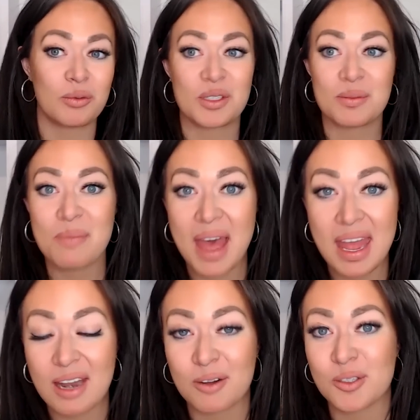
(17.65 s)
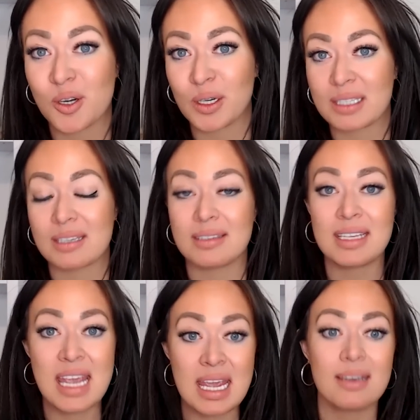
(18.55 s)
just met and are starting to
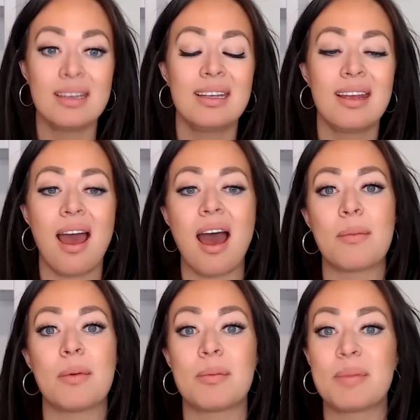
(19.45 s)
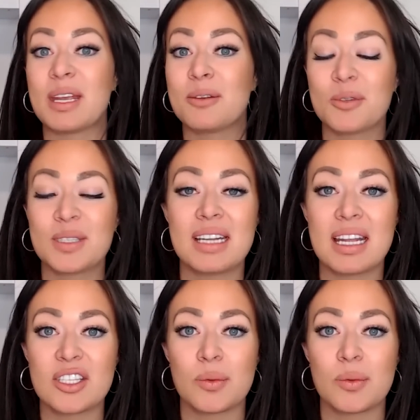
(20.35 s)
see um, and might be interested in.